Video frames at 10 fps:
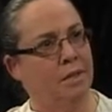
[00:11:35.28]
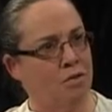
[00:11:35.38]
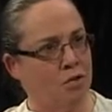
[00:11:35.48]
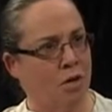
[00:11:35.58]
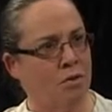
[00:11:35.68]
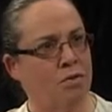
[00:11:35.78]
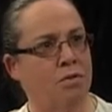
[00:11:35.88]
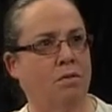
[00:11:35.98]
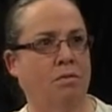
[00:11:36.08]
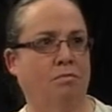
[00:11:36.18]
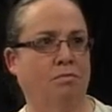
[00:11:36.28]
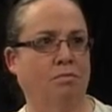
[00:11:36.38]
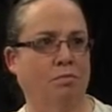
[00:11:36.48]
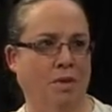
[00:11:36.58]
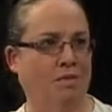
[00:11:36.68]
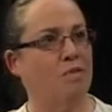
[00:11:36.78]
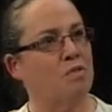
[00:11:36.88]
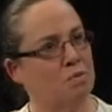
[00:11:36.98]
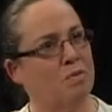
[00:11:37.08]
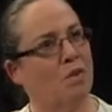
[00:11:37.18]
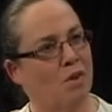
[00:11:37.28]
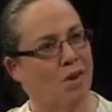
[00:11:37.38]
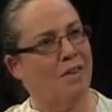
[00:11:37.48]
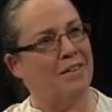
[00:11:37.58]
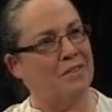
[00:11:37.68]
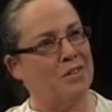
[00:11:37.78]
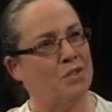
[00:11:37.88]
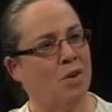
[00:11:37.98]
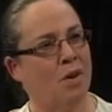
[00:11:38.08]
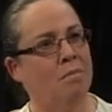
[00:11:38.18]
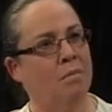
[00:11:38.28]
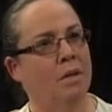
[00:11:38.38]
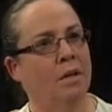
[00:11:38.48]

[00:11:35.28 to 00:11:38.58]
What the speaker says: toast, whatever else we've got going at the time,